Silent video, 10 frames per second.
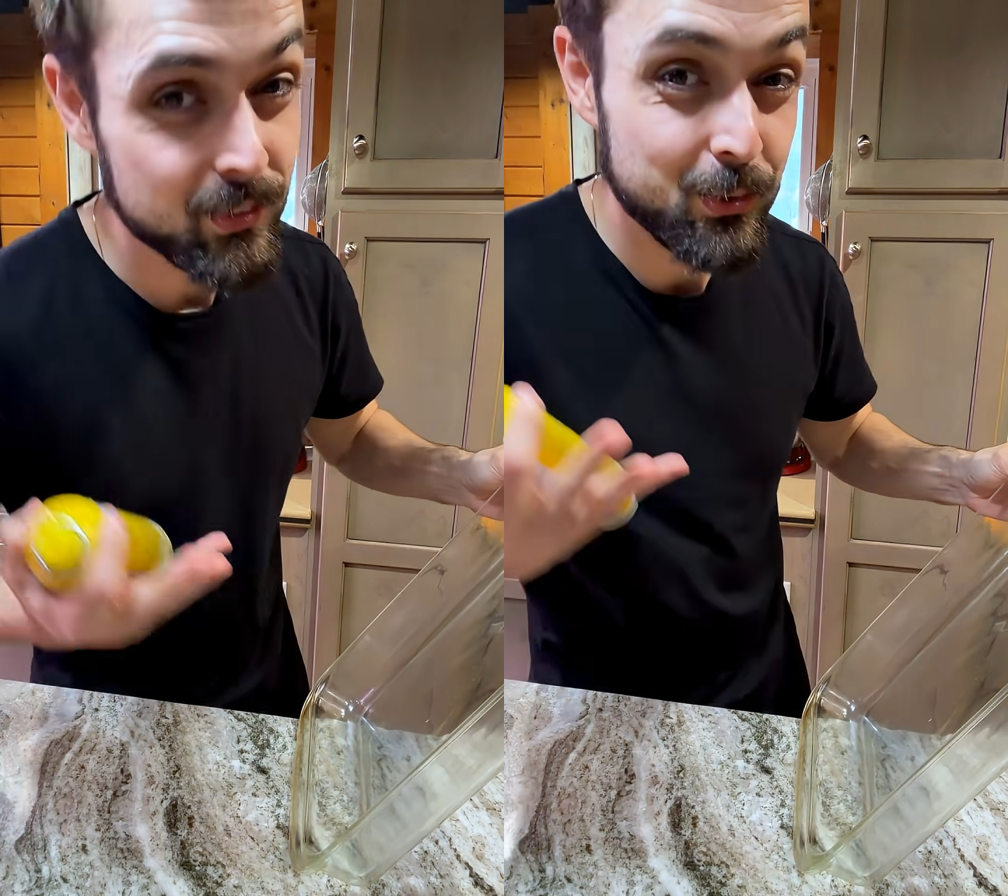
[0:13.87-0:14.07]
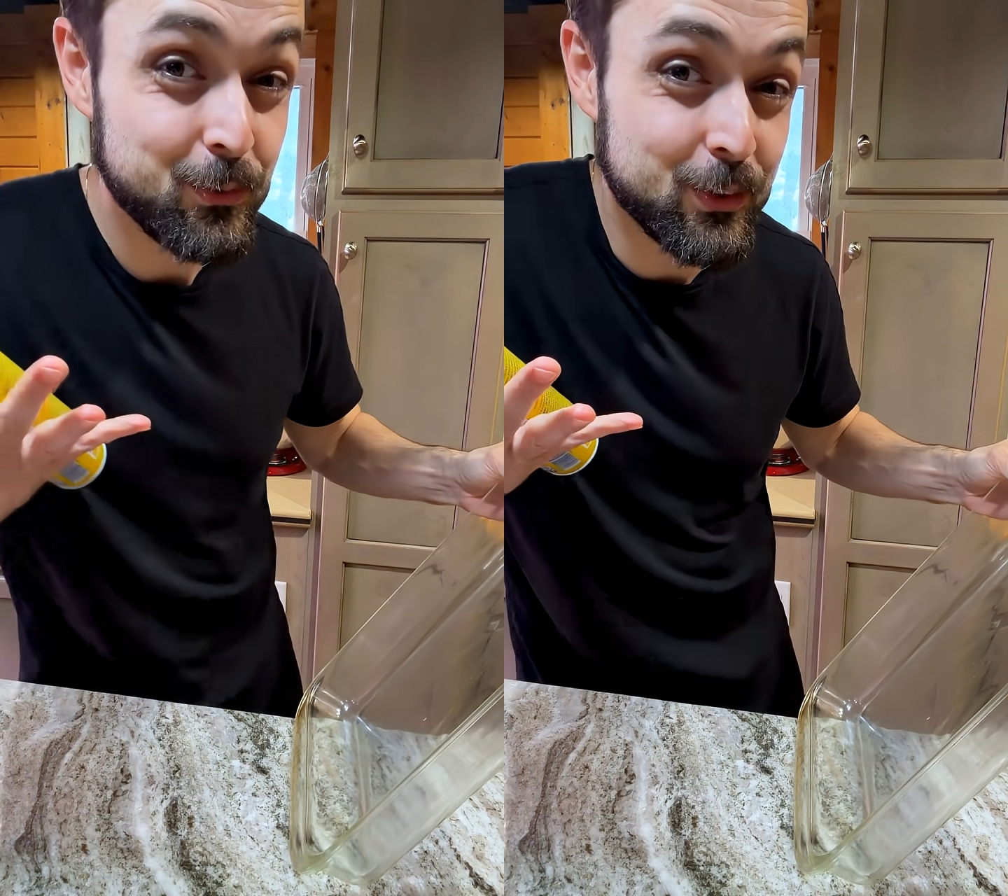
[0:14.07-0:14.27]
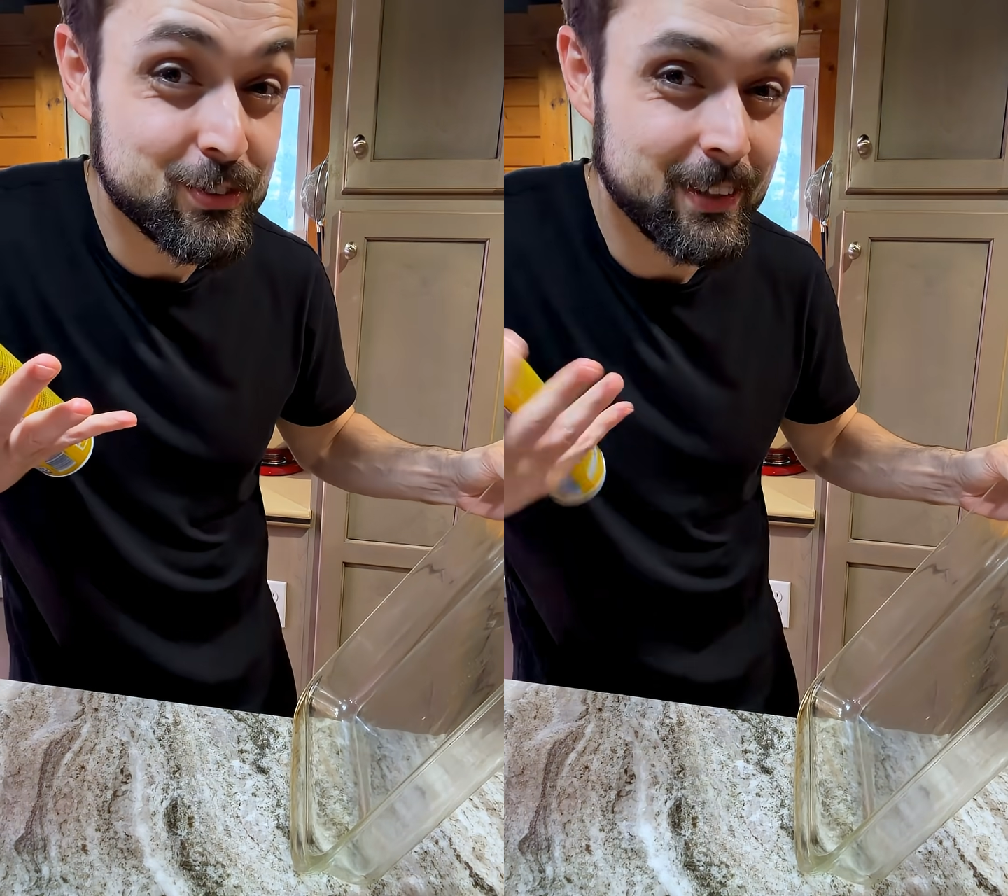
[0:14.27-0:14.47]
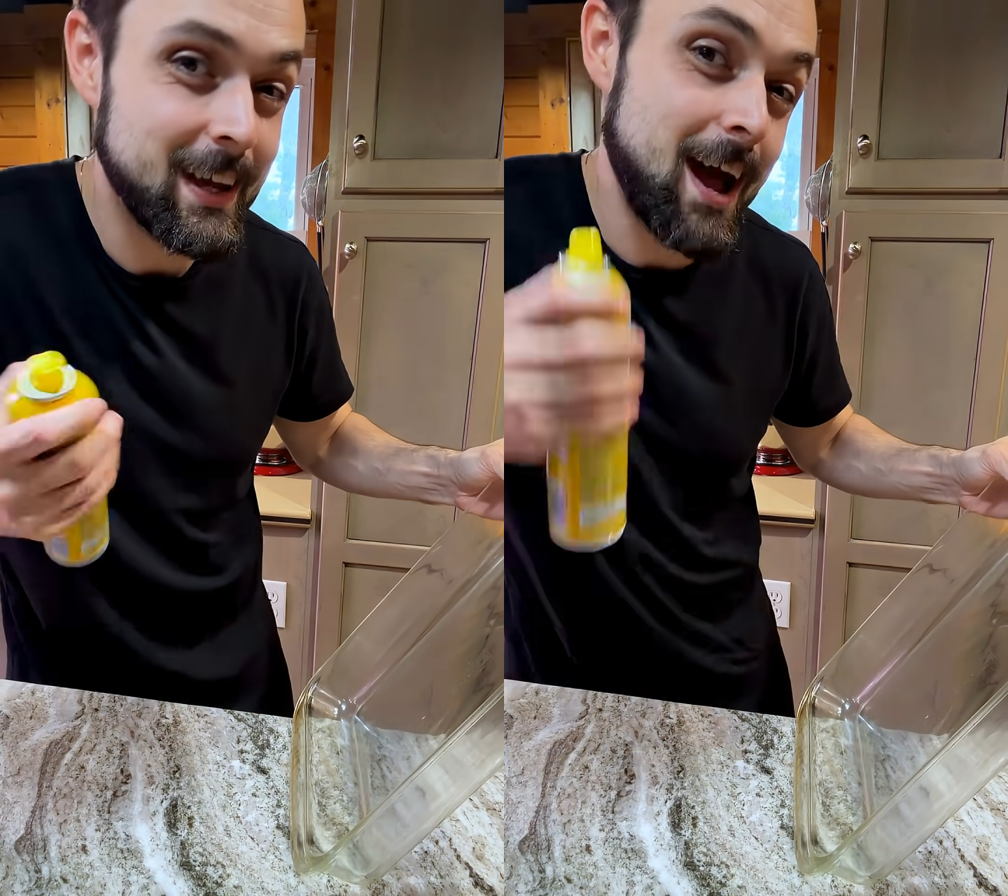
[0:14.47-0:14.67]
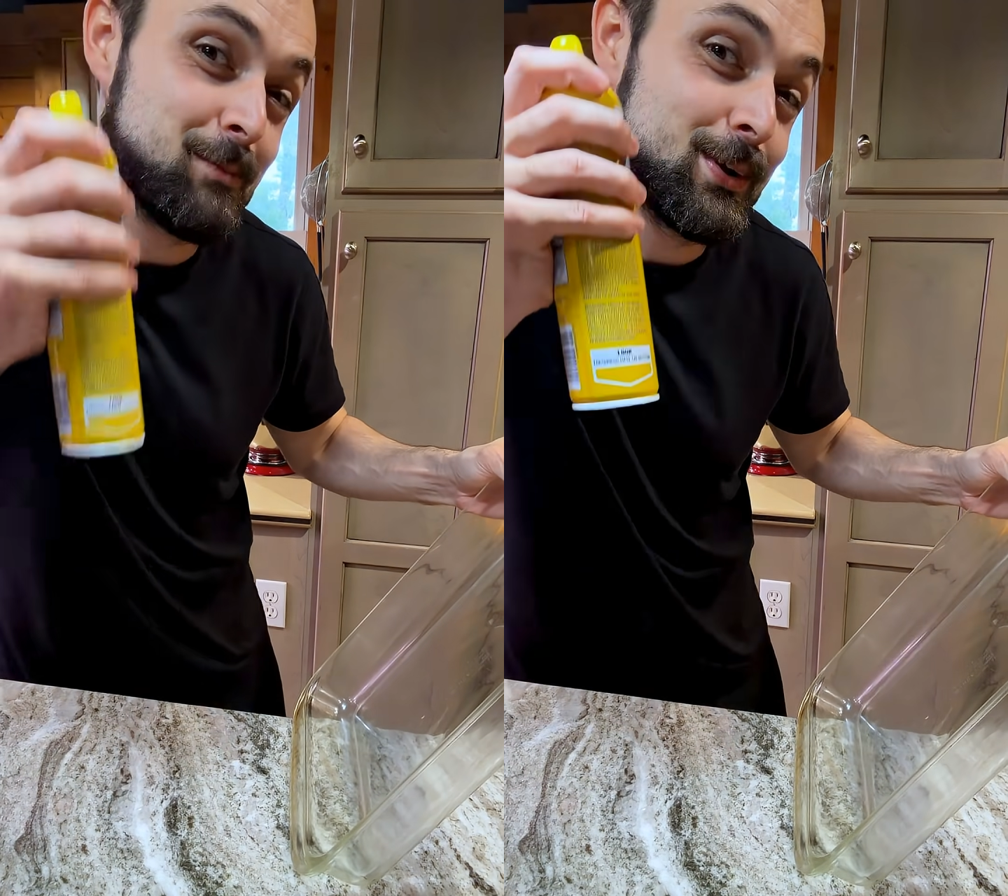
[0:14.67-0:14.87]
so
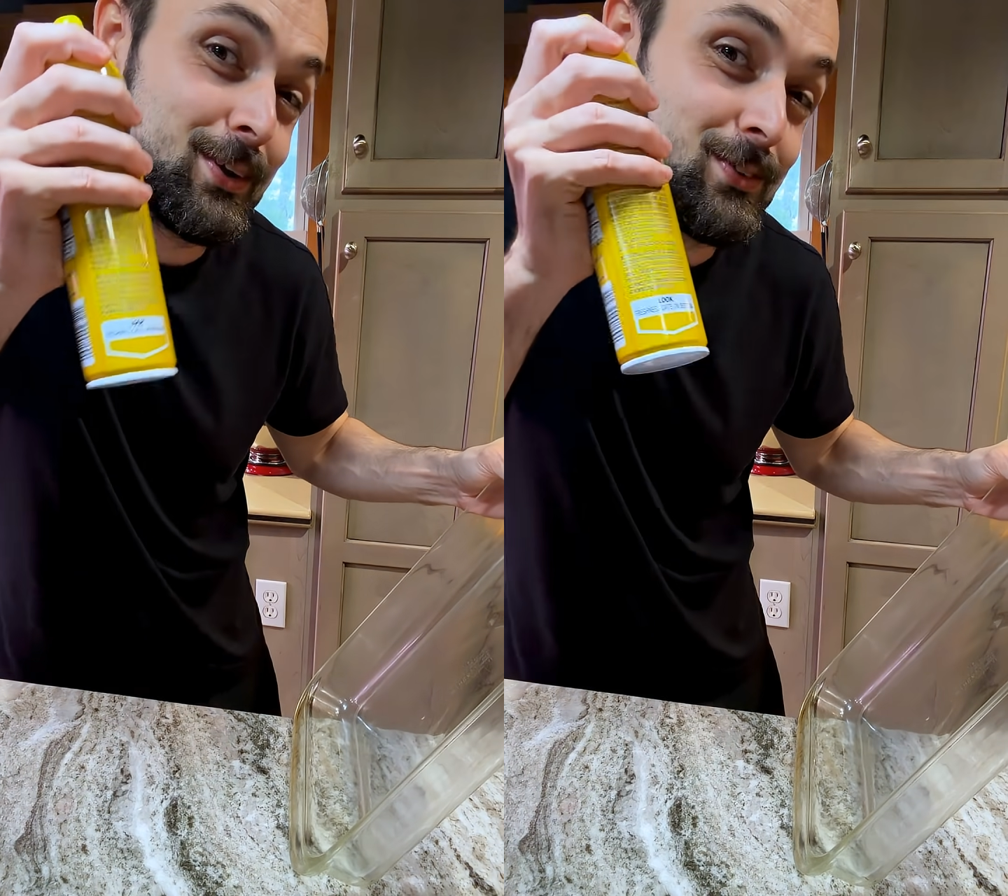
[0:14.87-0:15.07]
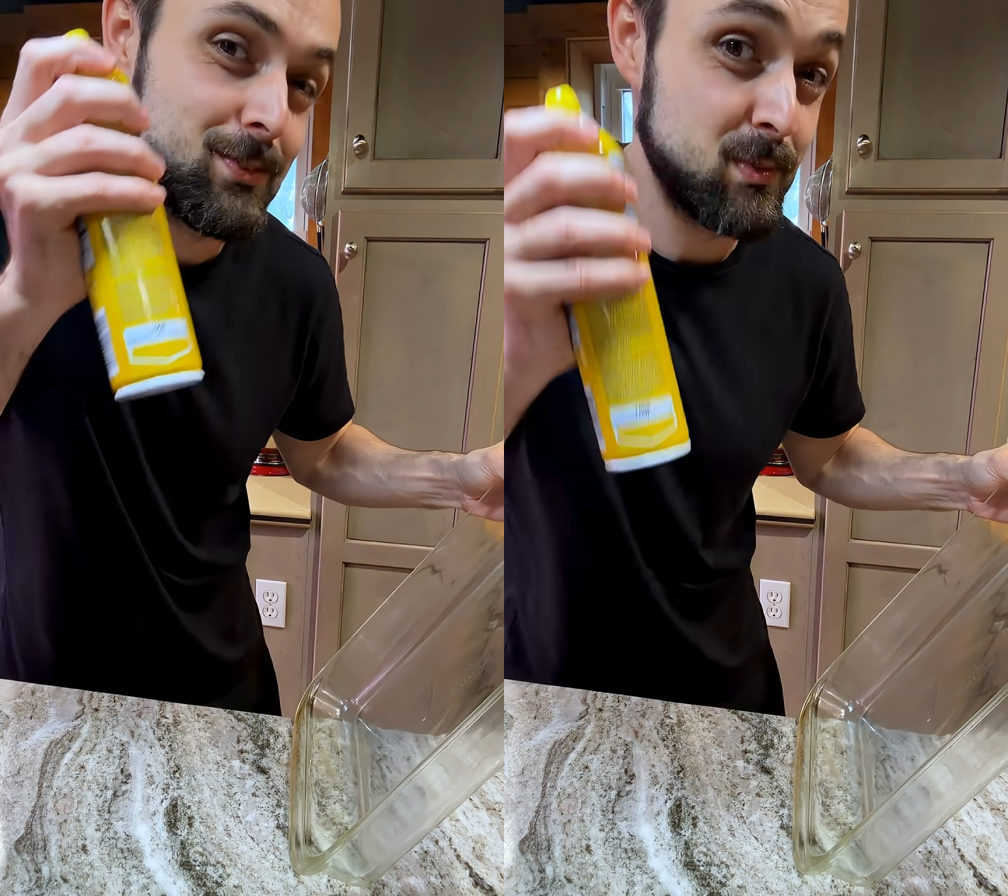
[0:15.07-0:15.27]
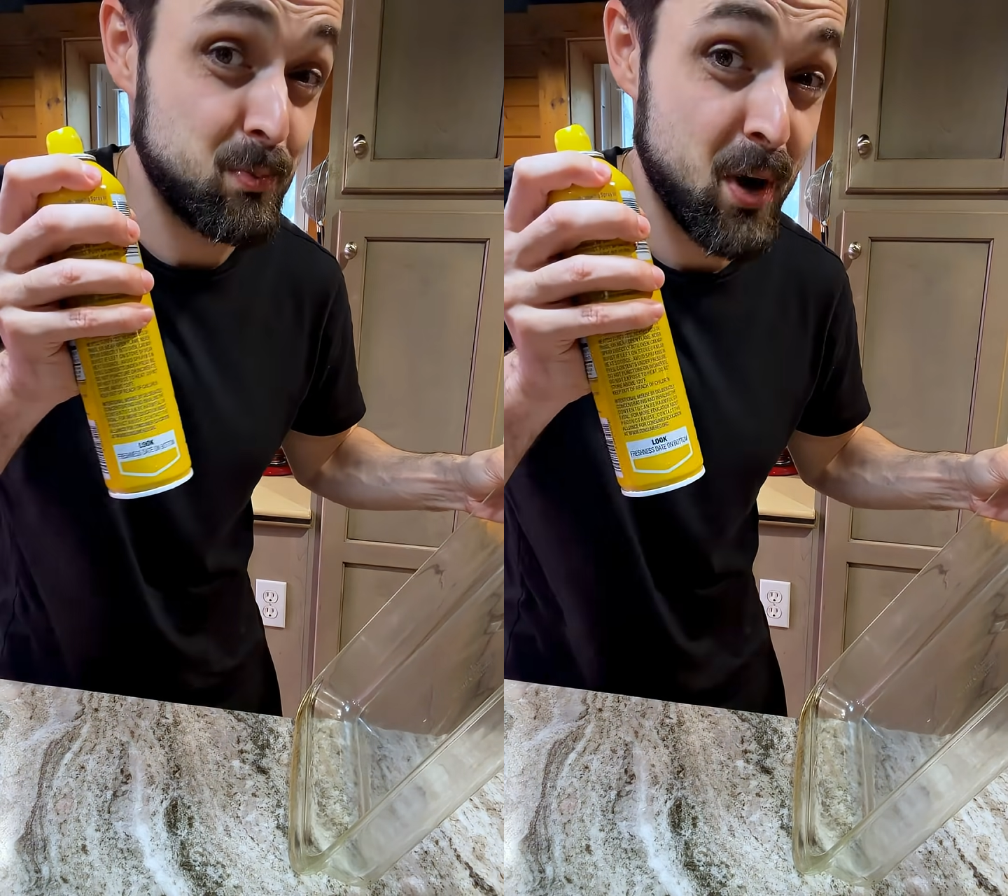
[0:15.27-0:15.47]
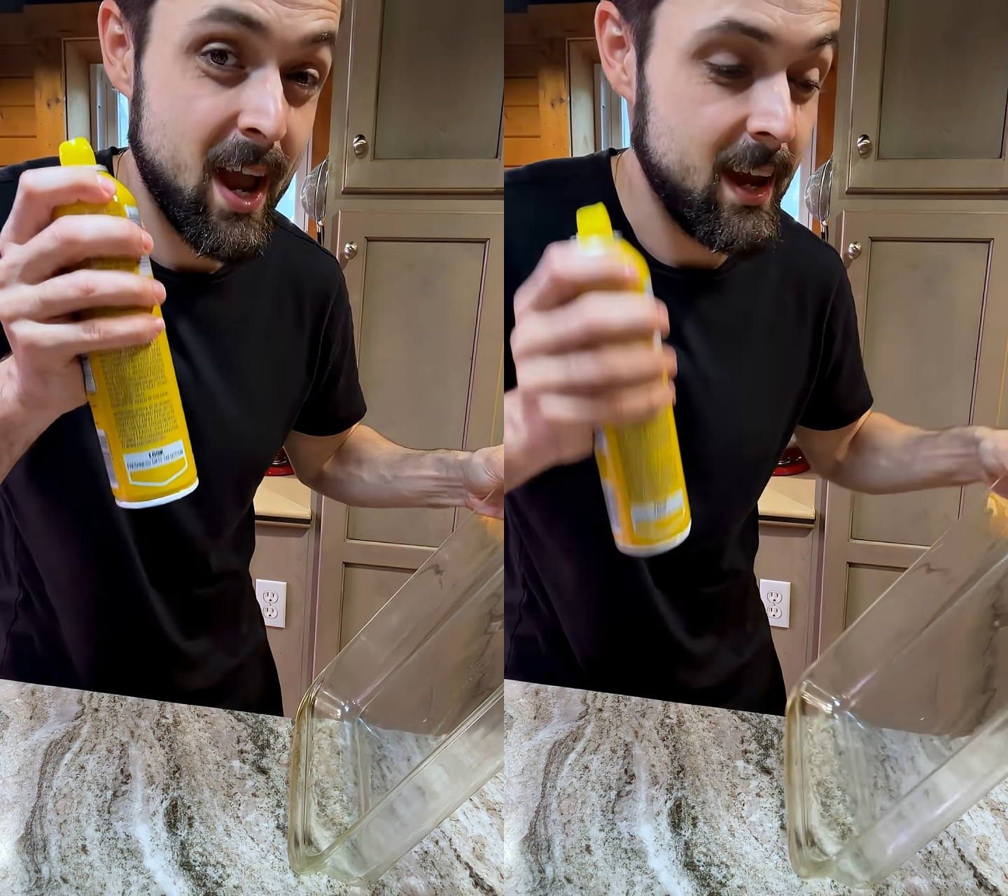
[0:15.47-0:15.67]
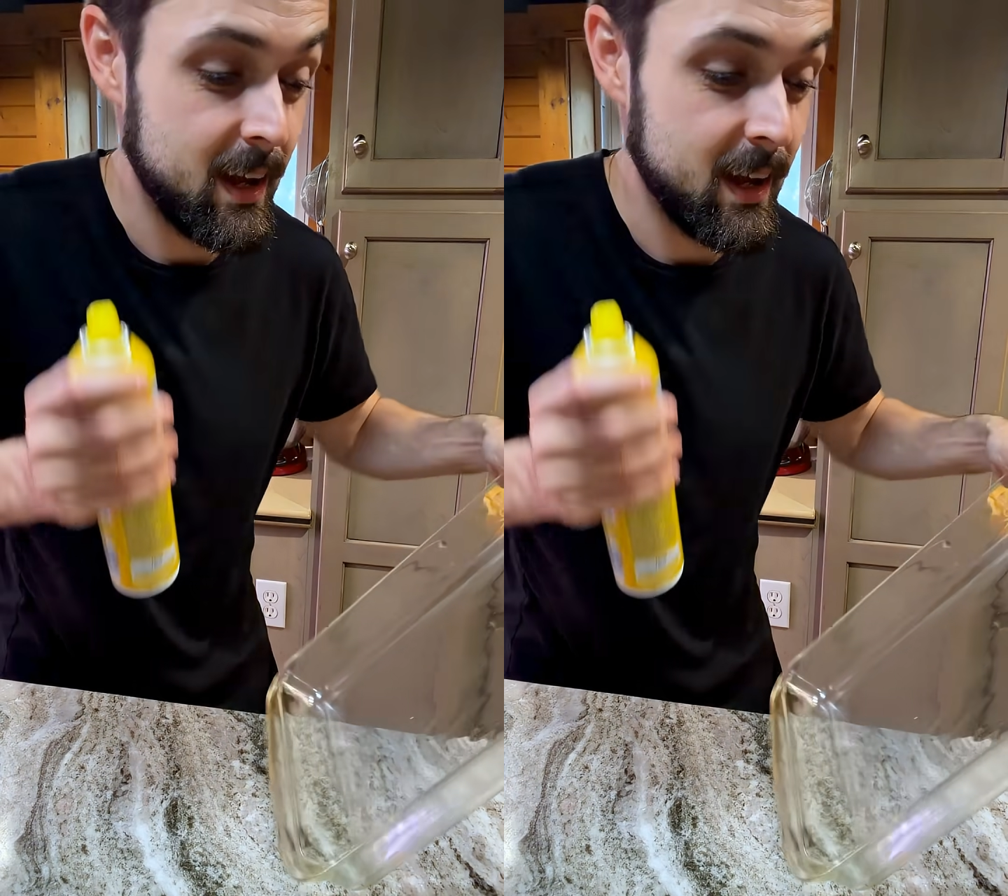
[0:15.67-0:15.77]
unfortunately I'm going to use some spray,